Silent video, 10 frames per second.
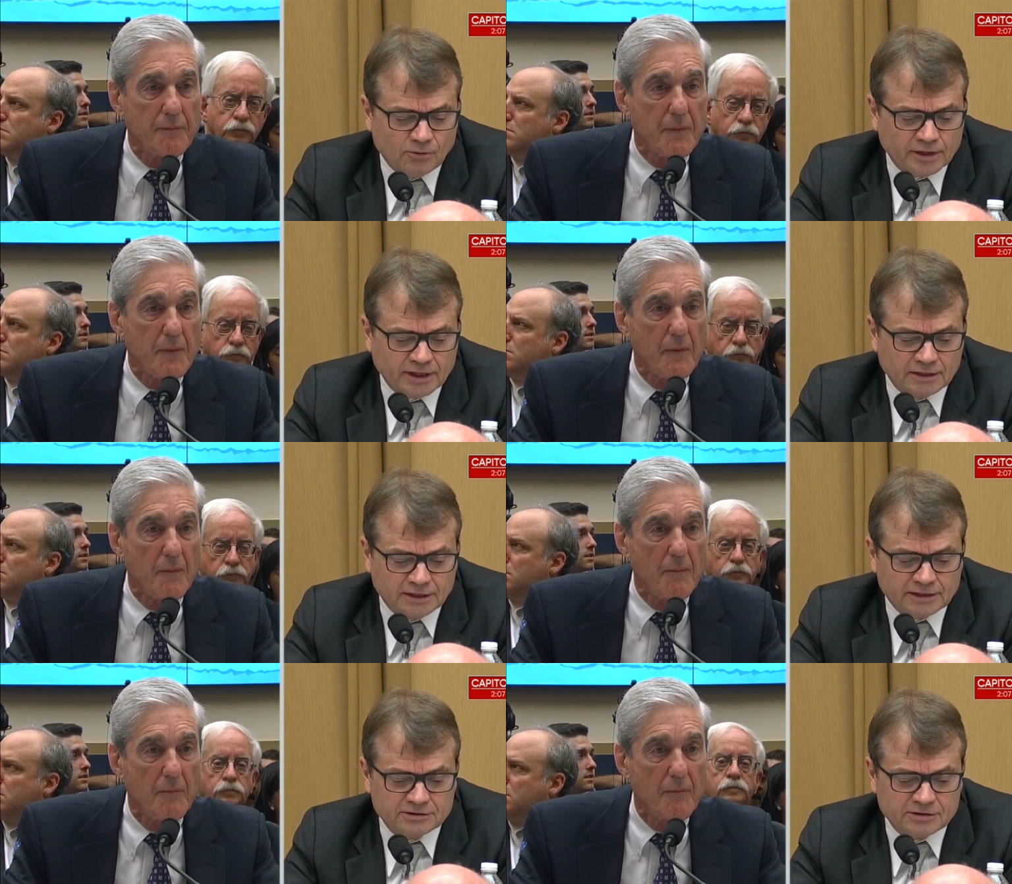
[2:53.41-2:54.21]

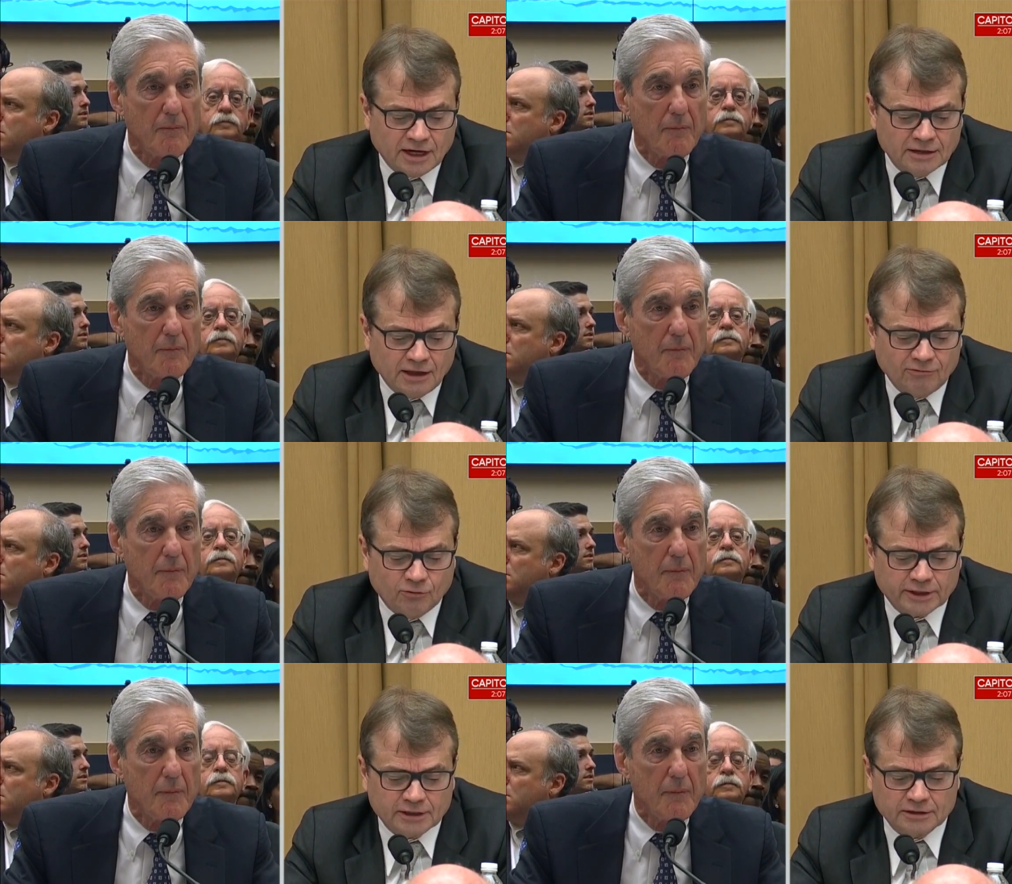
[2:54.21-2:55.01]
Speaker 1: WikiLeaks. I love
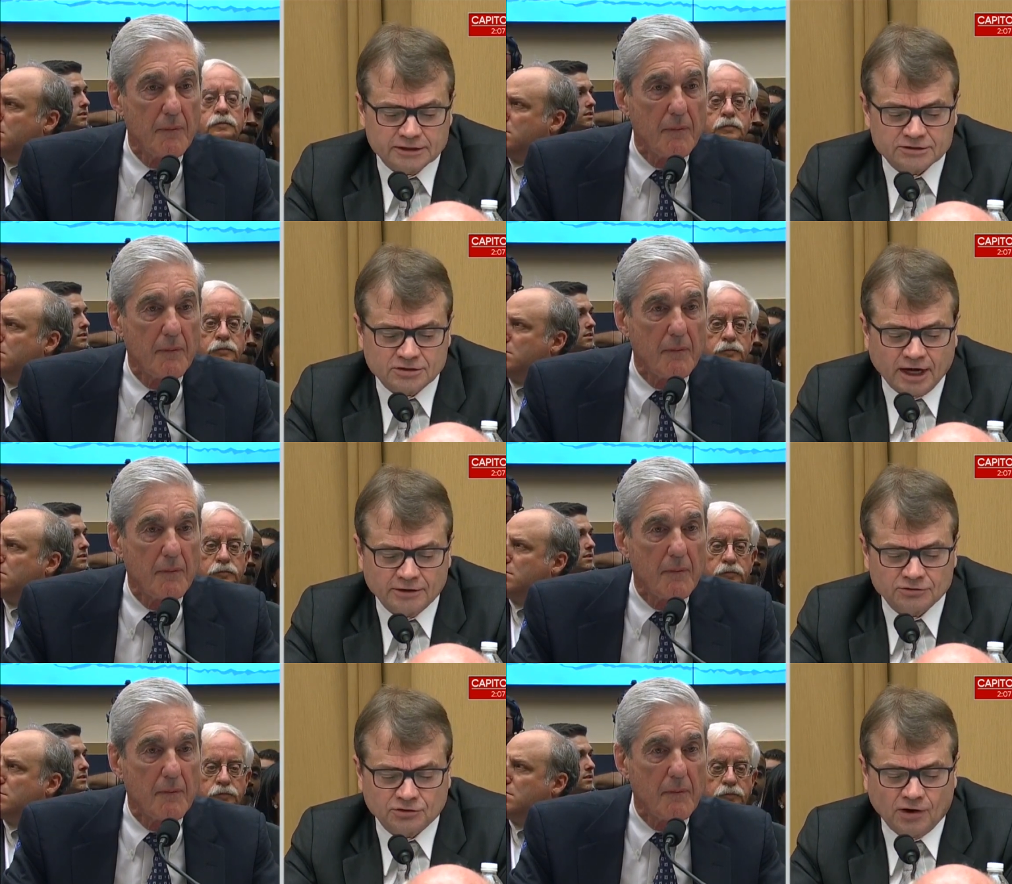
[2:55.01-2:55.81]
WikiLeaks.
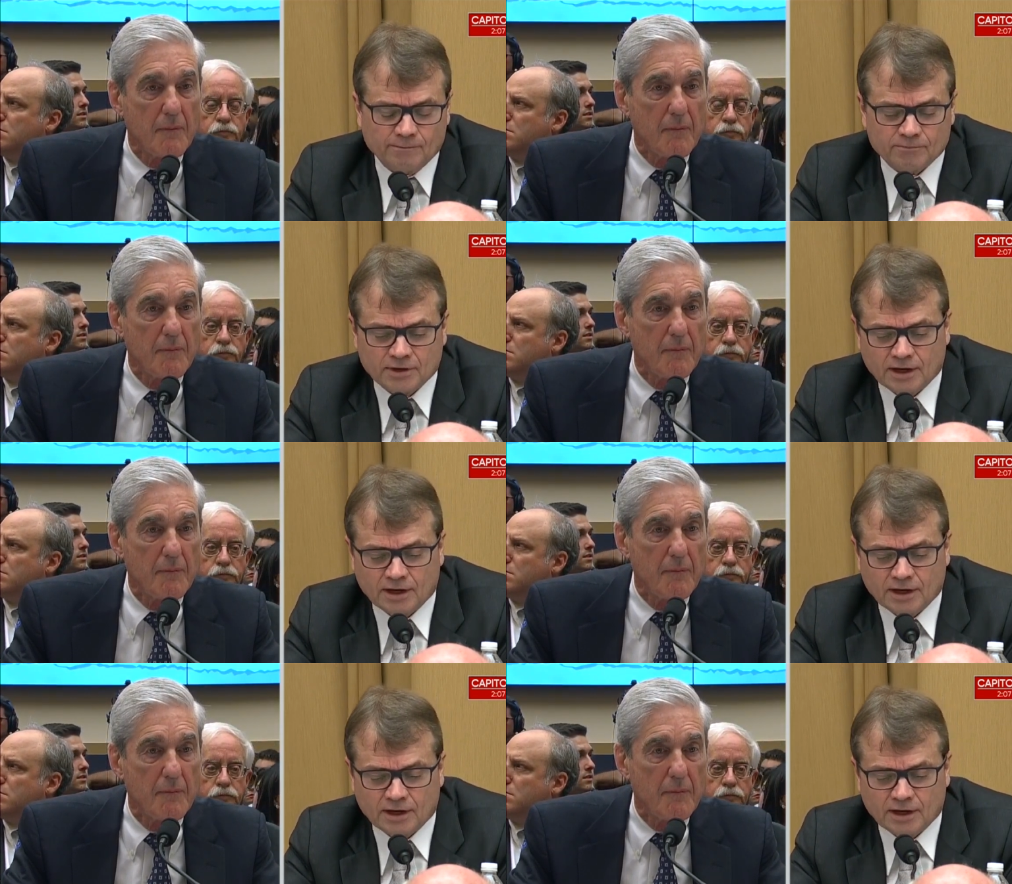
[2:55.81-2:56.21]
Donald Trump,